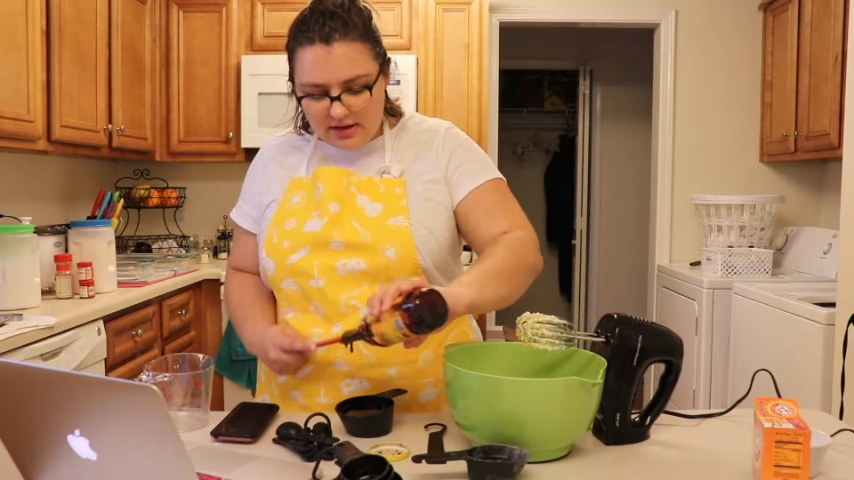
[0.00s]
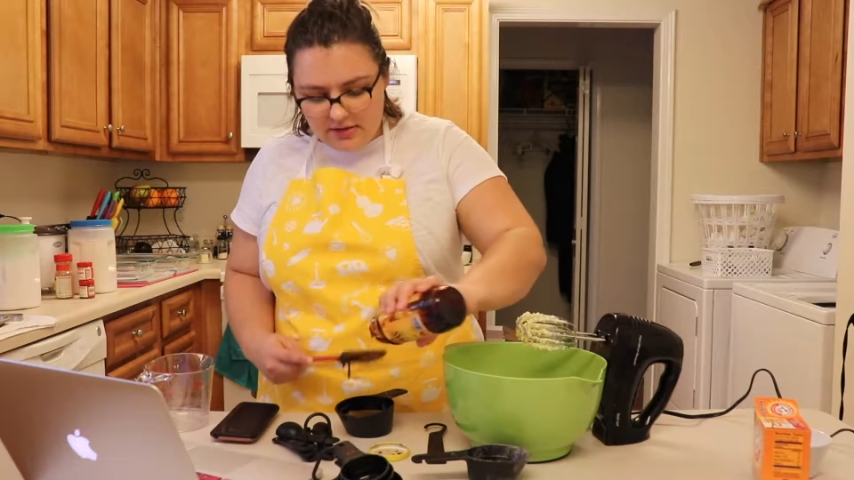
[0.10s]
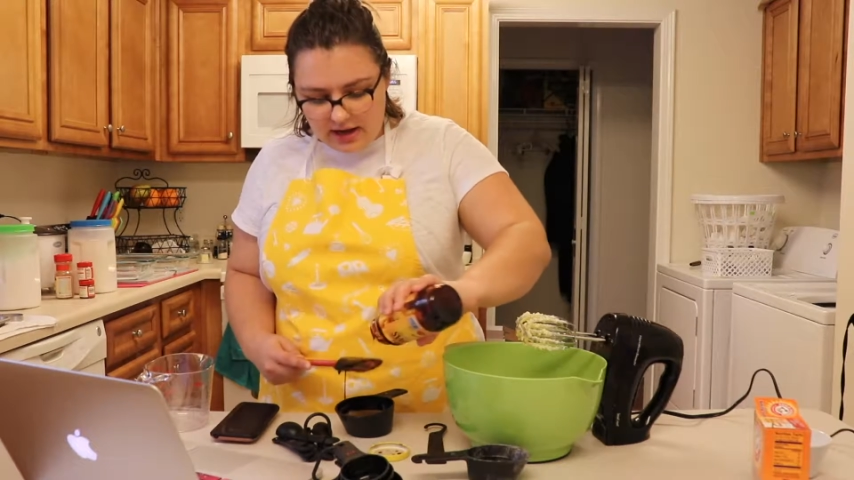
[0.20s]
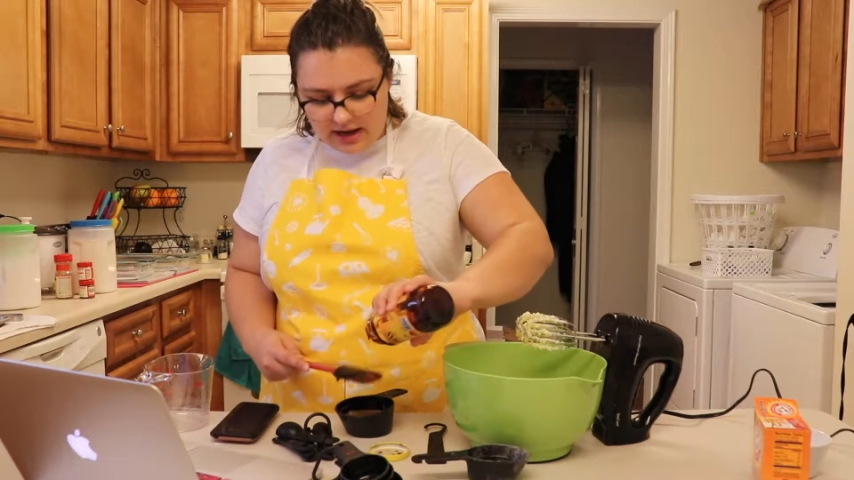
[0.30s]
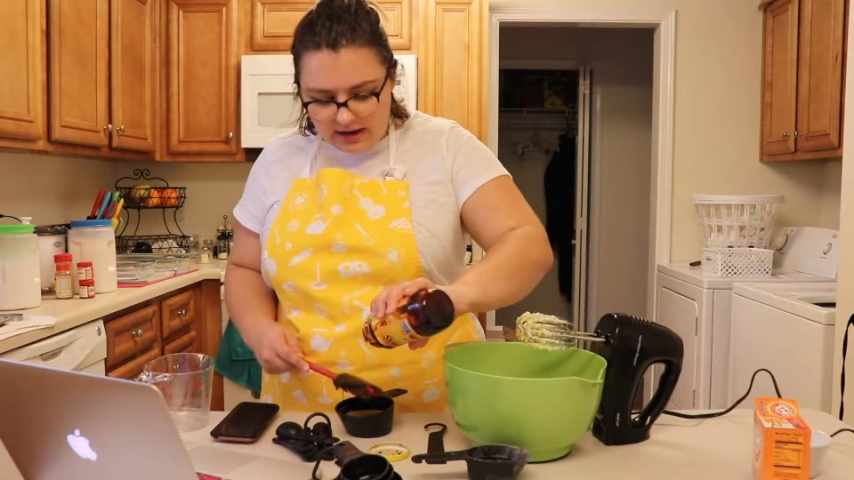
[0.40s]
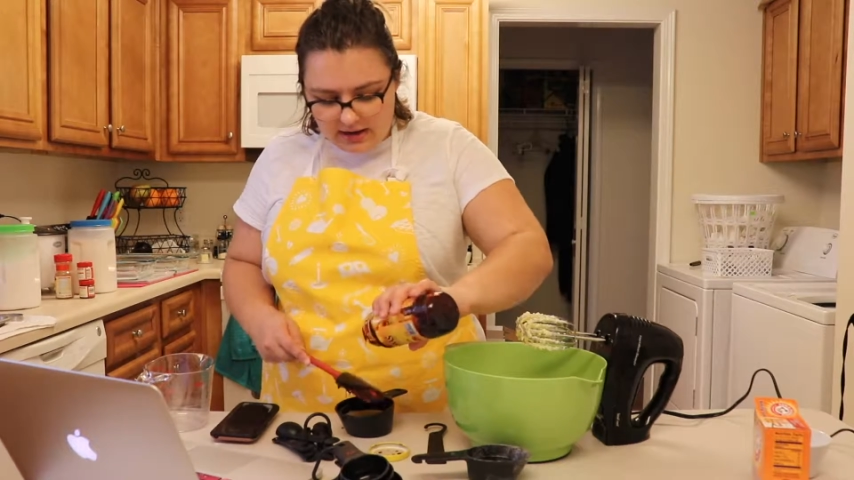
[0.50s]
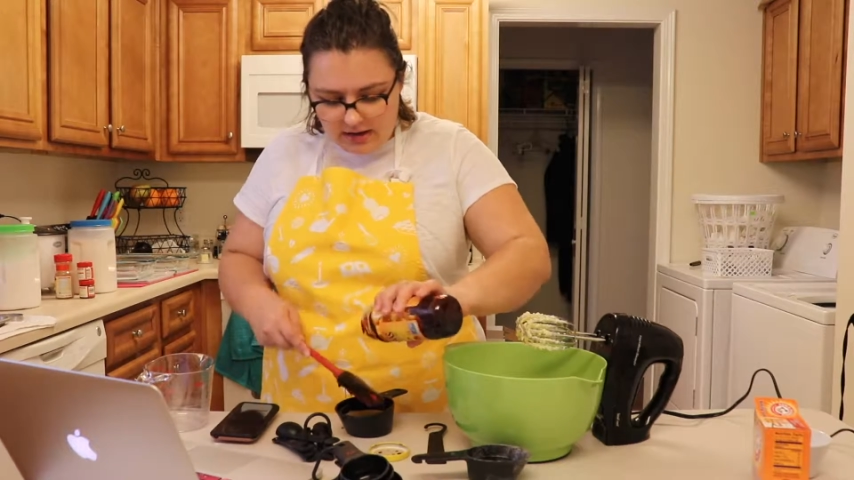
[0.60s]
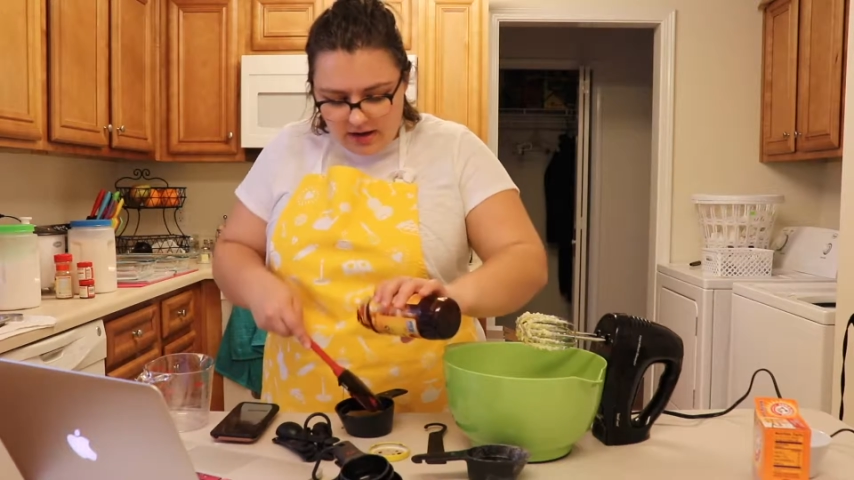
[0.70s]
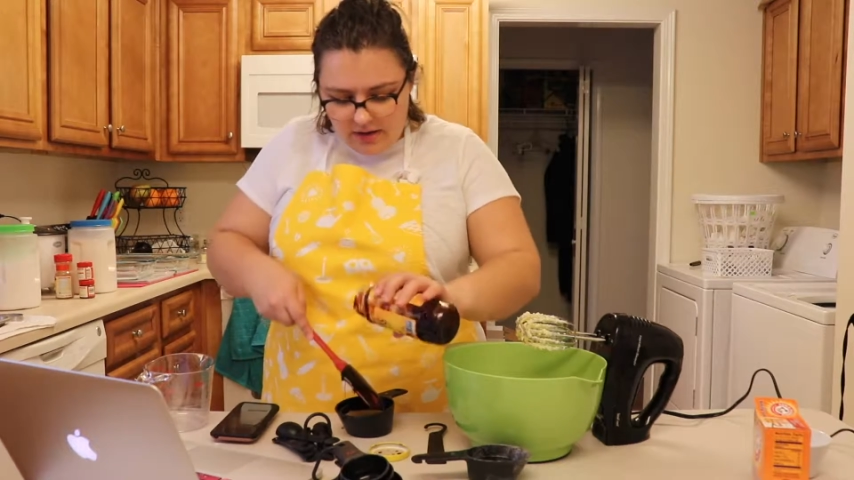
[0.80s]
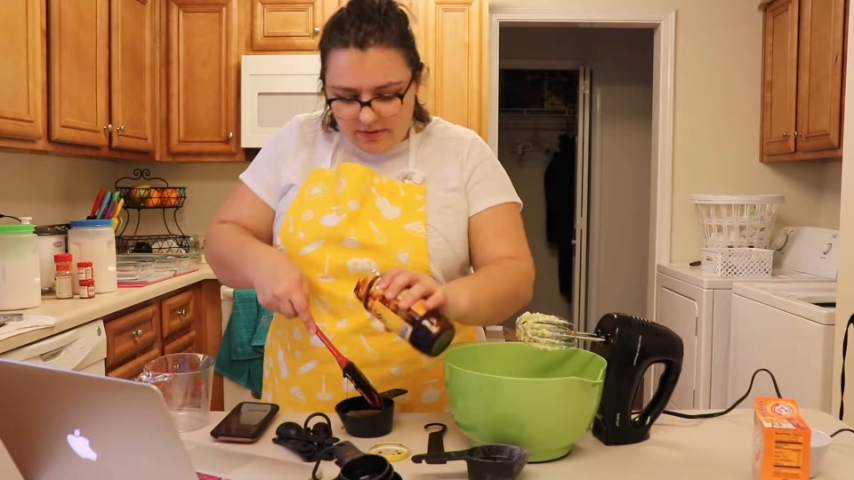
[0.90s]

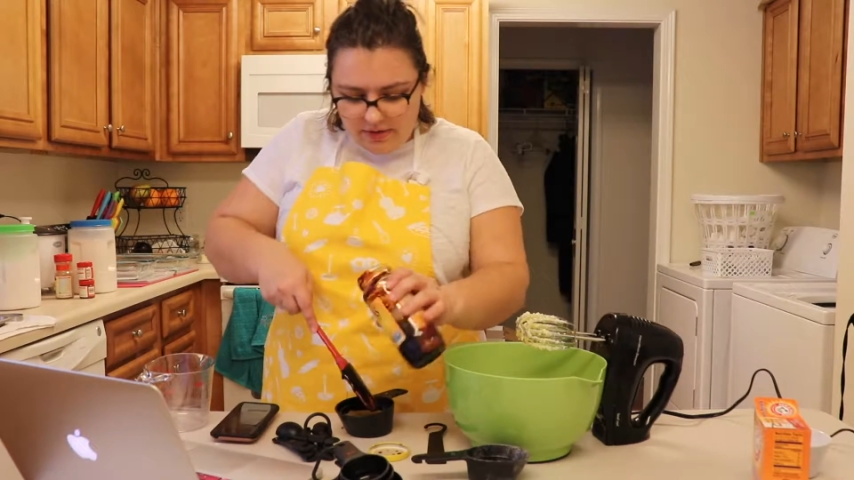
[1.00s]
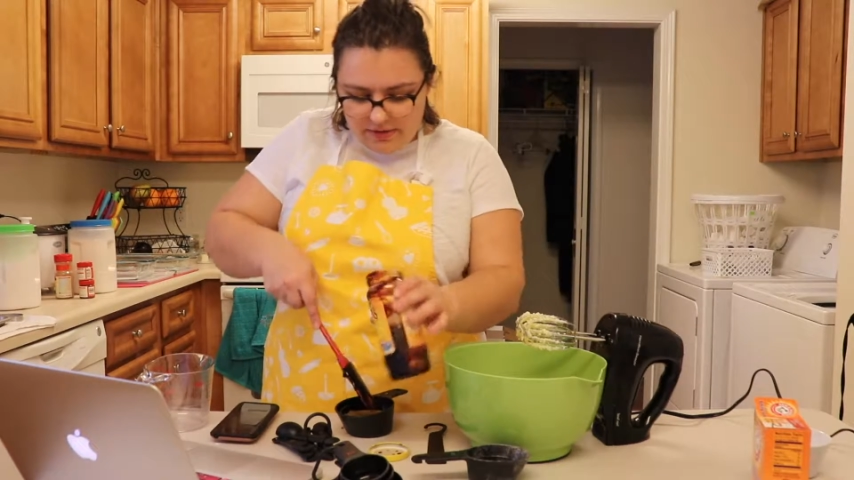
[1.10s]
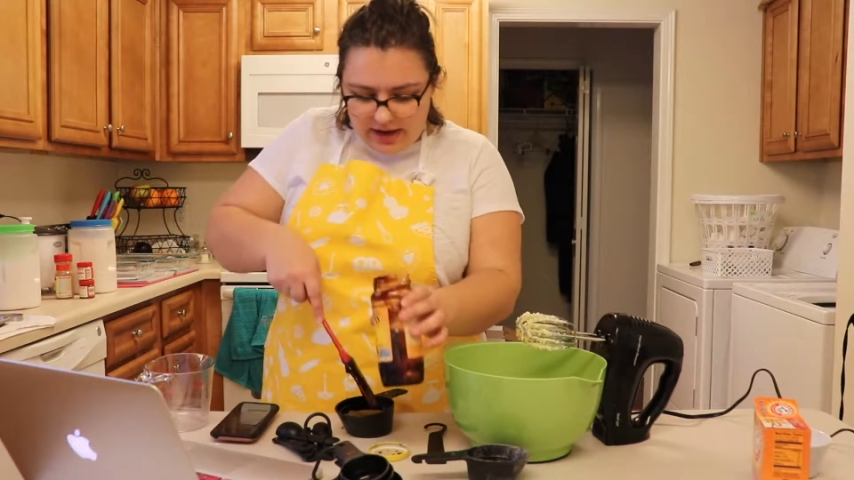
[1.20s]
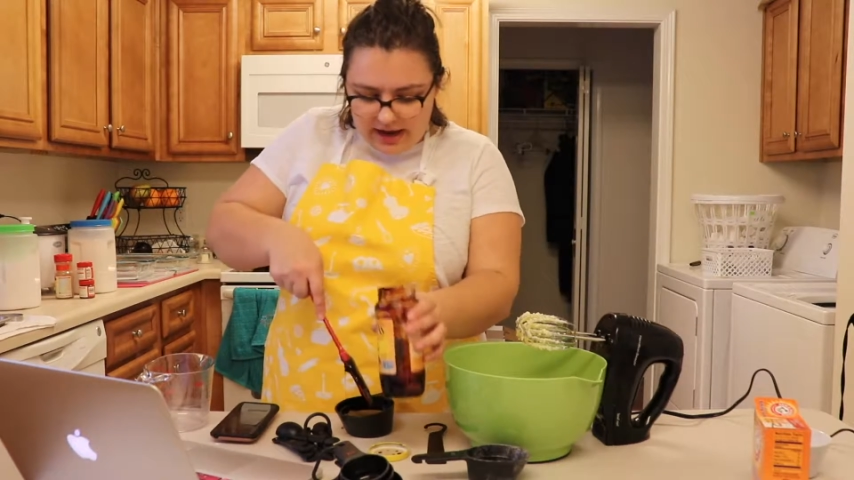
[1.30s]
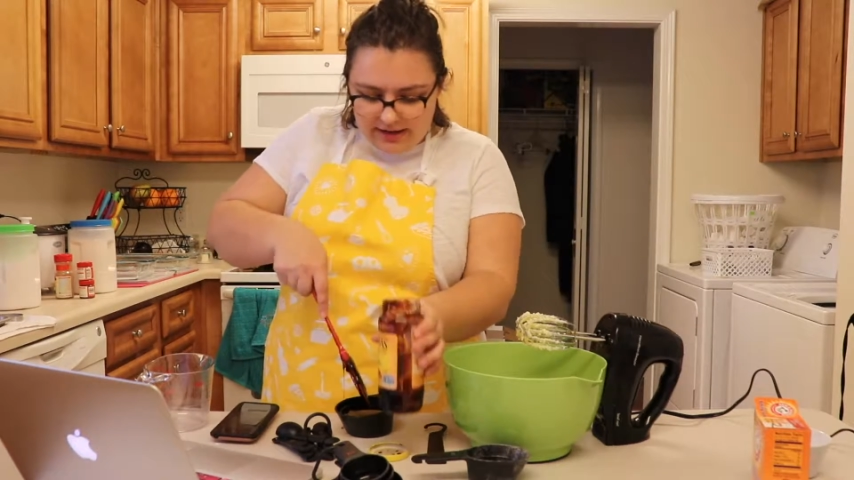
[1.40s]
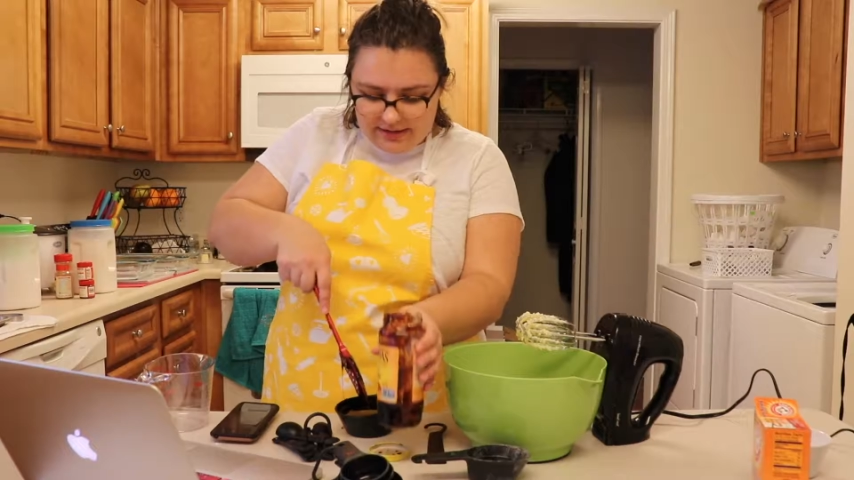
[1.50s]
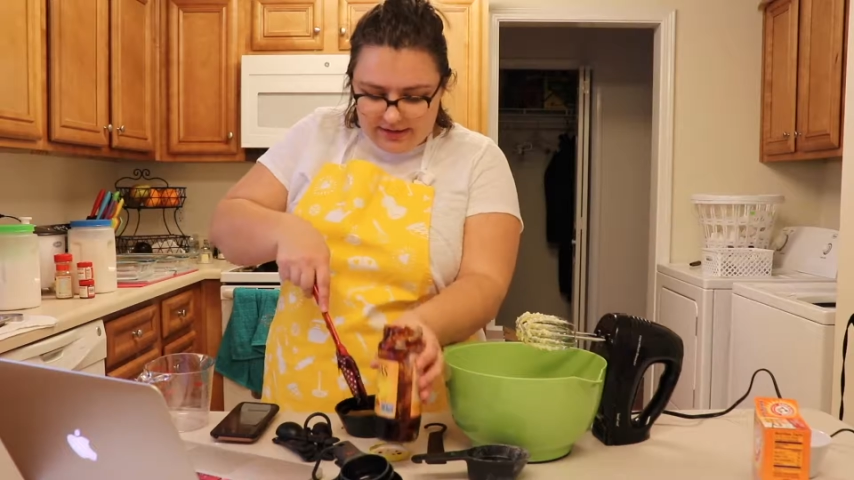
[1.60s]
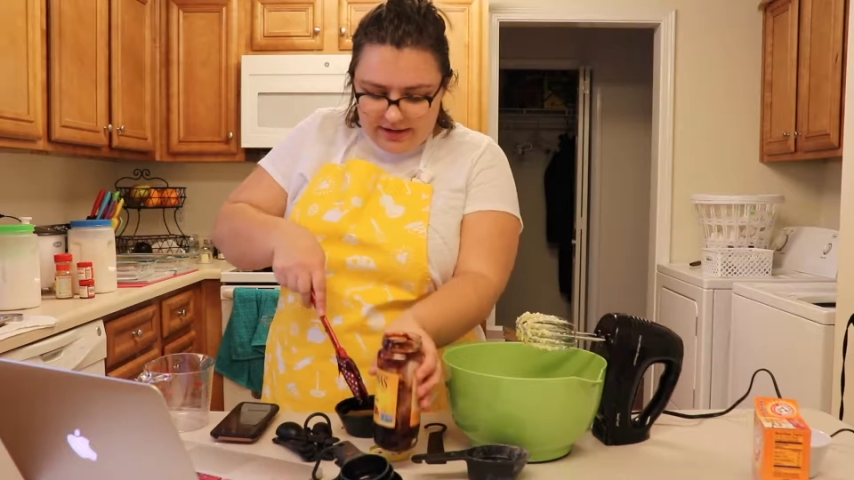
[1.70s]
Okay. Oh, okay.